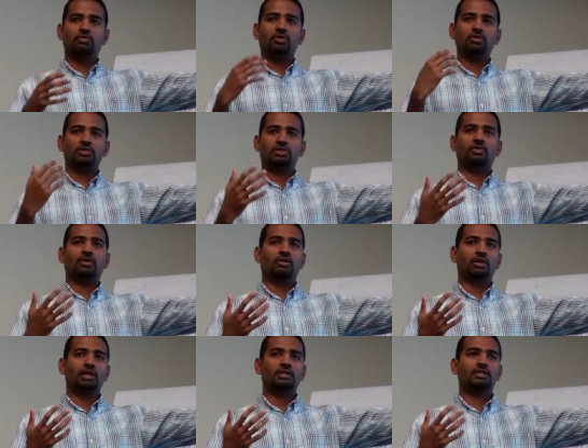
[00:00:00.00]
Most of
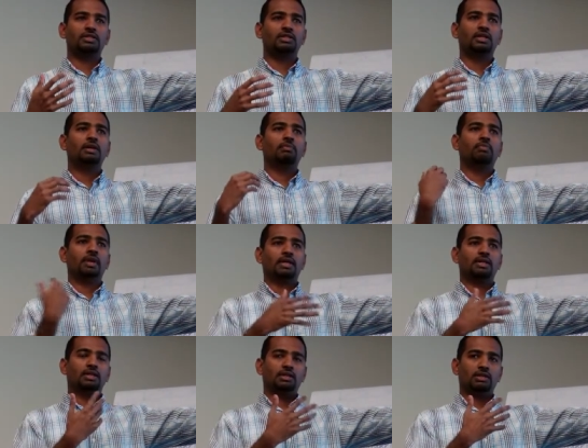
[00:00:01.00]
our lenses
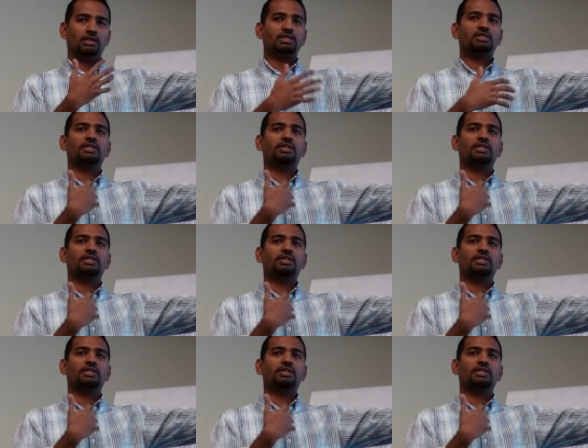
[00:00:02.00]
it